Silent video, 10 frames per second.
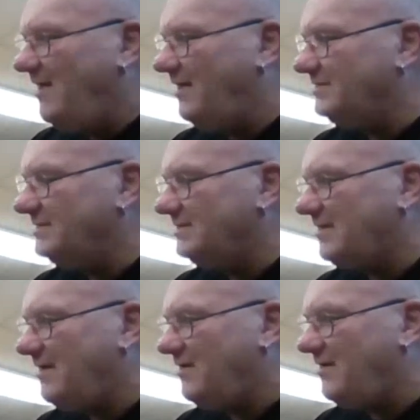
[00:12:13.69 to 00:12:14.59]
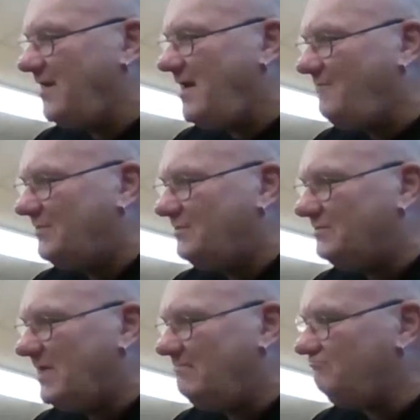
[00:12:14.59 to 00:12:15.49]
And
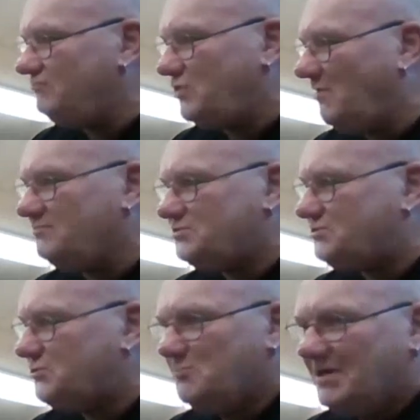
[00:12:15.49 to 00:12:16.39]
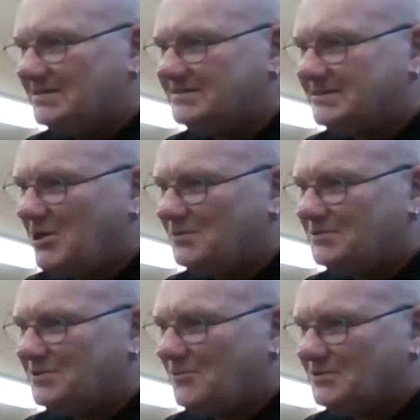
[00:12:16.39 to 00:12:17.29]
having got 2 minutes to go
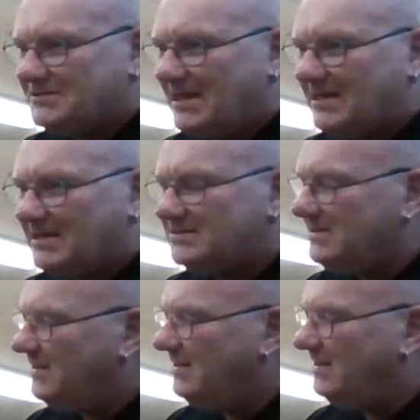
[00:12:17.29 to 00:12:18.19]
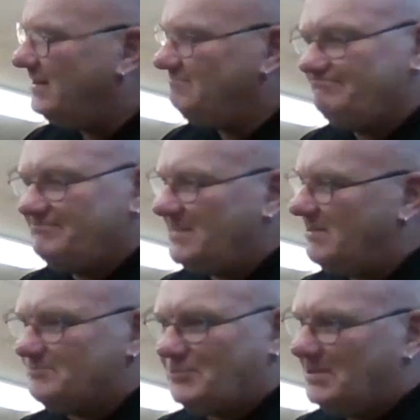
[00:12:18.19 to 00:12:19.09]
on the stage,
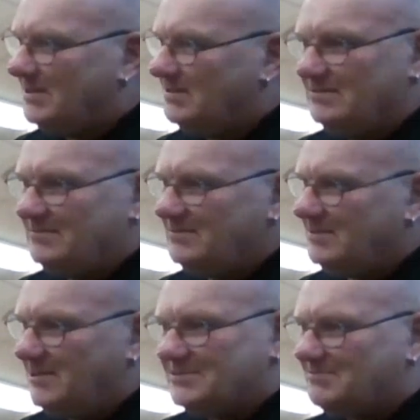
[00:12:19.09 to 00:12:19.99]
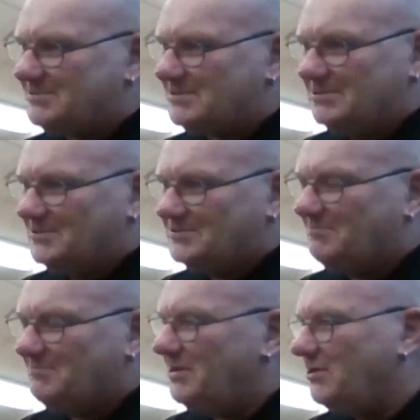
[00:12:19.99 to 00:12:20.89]
it was brilliant. It was absolutely
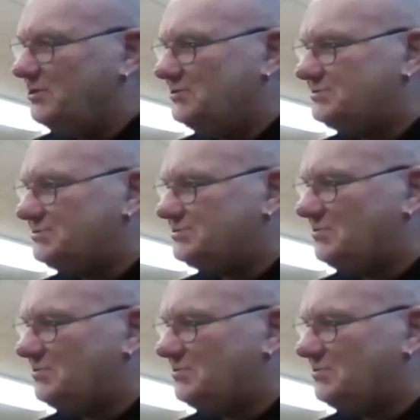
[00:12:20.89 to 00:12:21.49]
and I used to.